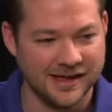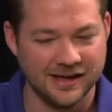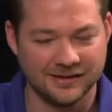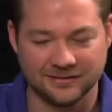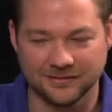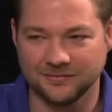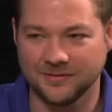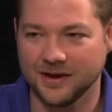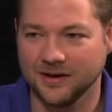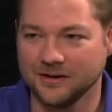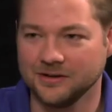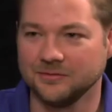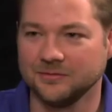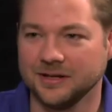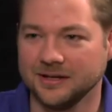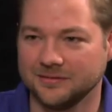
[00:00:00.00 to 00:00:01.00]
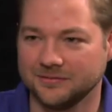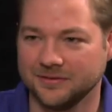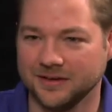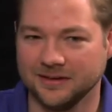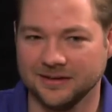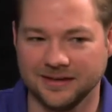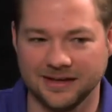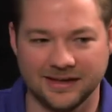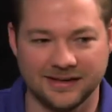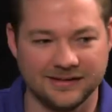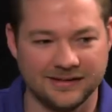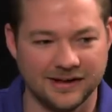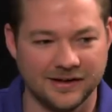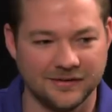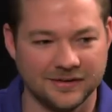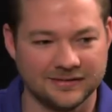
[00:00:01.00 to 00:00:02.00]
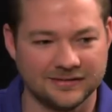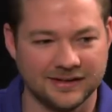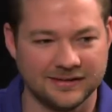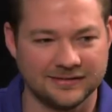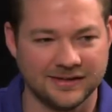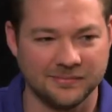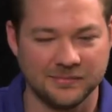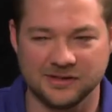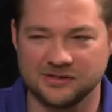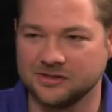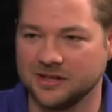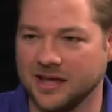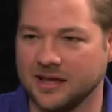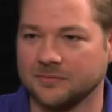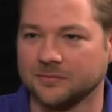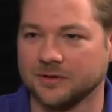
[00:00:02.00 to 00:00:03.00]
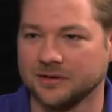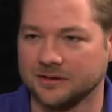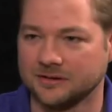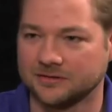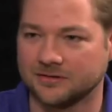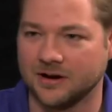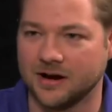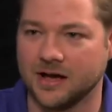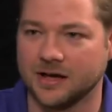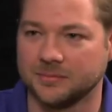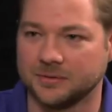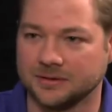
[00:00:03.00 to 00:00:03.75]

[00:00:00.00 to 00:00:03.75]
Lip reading: it's a very unique feeling, and it's something that you can't really describe.